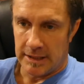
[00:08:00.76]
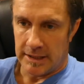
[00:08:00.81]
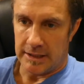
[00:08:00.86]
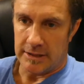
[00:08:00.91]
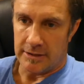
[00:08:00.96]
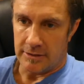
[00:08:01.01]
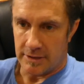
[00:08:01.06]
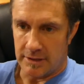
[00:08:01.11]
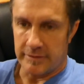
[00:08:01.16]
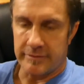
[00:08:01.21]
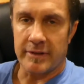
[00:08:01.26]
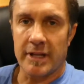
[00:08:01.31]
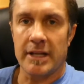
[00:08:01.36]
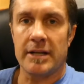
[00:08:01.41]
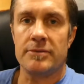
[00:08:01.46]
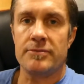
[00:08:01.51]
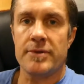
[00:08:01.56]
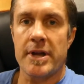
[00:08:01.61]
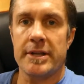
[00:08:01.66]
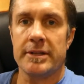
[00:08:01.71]
and I'll give that
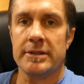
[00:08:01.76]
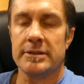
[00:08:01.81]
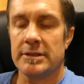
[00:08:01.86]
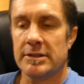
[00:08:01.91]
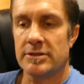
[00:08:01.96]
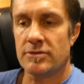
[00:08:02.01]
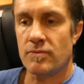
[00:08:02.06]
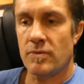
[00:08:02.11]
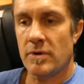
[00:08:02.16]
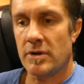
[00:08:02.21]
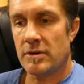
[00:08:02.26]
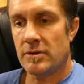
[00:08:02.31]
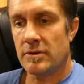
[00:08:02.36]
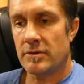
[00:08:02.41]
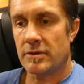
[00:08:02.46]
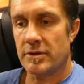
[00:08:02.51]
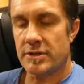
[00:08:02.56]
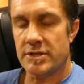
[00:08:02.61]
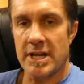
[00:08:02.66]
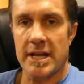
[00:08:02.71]
a run as well,
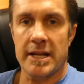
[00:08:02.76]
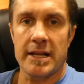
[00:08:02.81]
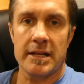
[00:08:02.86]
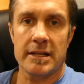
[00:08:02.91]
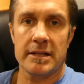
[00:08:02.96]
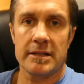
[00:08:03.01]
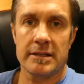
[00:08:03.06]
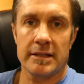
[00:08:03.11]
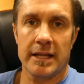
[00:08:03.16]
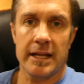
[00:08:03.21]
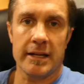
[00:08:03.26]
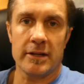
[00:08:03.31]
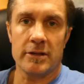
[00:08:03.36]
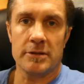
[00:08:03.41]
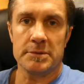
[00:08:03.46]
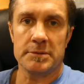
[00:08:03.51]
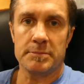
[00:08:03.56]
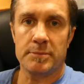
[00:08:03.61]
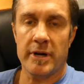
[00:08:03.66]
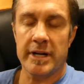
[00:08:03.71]
because that
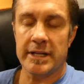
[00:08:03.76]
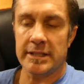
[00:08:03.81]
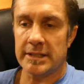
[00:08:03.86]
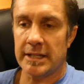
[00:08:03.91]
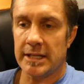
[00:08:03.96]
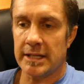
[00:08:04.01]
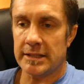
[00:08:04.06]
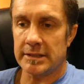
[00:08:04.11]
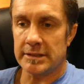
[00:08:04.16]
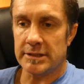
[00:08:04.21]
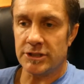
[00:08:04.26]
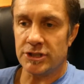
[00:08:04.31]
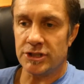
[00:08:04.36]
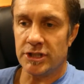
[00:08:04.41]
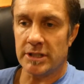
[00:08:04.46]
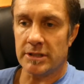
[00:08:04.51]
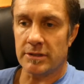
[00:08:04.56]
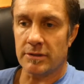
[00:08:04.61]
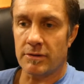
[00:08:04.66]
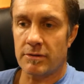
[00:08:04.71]
helps break down any
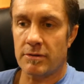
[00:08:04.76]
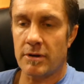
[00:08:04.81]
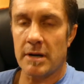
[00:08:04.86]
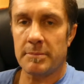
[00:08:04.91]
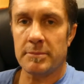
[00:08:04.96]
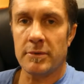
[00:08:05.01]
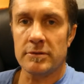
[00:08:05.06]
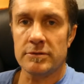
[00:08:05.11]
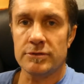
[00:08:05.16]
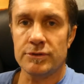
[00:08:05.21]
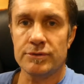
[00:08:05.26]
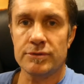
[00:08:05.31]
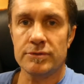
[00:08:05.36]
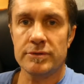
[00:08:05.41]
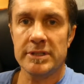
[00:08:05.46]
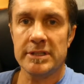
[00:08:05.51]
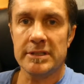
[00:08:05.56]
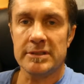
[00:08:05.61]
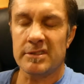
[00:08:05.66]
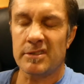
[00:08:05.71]
shit and crap on
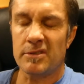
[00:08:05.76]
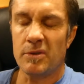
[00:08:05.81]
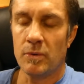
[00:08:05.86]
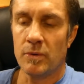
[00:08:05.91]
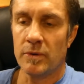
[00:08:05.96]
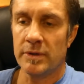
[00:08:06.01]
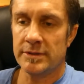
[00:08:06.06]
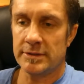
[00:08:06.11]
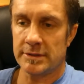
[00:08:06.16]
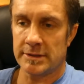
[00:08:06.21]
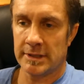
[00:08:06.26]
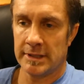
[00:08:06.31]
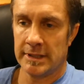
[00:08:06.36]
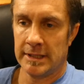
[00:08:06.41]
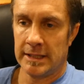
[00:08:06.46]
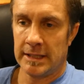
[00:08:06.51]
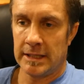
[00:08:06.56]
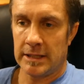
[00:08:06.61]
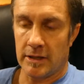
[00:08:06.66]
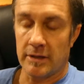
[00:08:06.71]
jewellery and coins
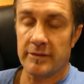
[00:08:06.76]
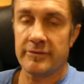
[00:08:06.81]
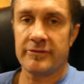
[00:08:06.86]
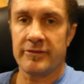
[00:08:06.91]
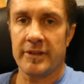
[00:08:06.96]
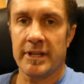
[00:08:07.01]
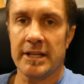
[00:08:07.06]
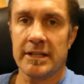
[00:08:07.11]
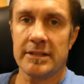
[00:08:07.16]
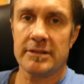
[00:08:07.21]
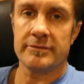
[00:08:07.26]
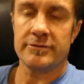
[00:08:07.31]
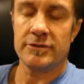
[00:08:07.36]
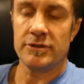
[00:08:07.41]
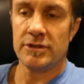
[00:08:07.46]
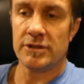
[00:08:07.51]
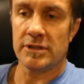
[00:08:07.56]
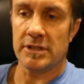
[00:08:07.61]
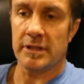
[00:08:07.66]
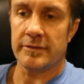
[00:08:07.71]
I've found.
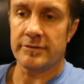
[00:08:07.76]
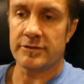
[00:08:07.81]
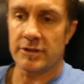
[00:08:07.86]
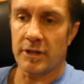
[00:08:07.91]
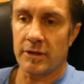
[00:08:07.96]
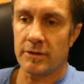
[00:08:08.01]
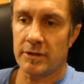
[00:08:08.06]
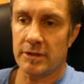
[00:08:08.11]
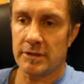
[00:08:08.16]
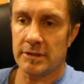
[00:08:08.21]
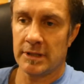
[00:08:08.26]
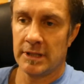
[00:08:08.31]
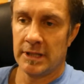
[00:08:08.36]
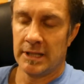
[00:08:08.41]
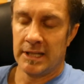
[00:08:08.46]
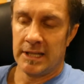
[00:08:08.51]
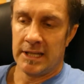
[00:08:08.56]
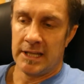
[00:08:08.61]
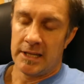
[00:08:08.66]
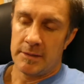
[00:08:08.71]
I've soaked it.
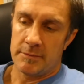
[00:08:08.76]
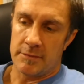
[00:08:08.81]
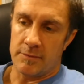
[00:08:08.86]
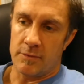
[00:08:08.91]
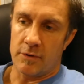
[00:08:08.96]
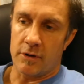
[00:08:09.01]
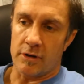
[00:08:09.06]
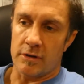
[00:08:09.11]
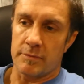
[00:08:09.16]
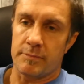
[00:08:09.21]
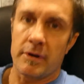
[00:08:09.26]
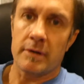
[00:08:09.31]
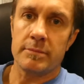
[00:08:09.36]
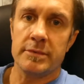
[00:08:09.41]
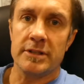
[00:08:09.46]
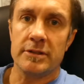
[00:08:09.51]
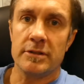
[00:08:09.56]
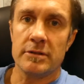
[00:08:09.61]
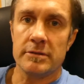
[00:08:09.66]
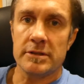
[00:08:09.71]
But what I could
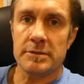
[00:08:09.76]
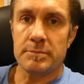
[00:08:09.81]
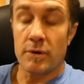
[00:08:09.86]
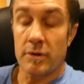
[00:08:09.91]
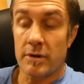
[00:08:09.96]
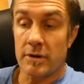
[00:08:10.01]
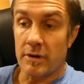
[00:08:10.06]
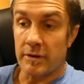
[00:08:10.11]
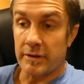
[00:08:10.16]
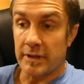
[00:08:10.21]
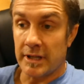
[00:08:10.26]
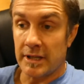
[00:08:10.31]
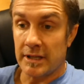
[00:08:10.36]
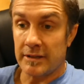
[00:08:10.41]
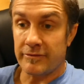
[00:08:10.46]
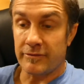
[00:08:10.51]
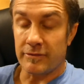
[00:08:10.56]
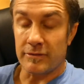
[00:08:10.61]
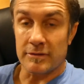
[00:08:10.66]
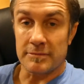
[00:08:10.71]
probably do is put it on
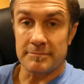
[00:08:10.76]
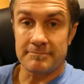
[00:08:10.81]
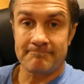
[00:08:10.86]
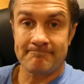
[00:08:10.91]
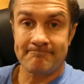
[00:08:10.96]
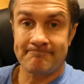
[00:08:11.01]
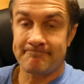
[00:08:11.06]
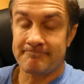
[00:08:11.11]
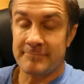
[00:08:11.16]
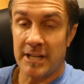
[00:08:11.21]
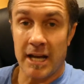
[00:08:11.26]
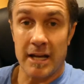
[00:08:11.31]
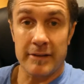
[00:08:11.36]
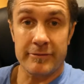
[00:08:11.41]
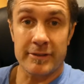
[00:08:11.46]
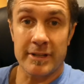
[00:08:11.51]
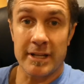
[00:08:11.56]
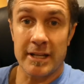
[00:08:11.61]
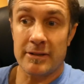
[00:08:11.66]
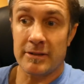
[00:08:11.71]
there for
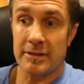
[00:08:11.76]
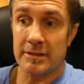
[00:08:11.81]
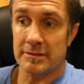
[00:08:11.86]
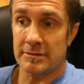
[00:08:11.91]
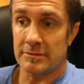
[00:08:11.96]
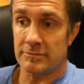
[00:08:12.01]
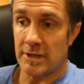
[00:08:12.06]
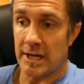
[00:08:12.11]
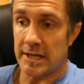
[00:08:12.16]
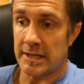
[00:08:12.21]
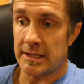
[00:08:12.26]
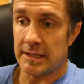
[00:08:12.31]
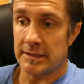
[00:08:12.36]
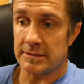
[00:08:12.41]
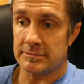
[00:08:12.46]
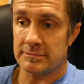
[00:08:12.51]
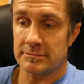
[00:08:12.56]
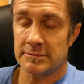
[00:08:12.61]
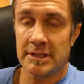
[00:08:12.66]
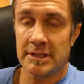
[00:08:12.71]
half an hour, running it,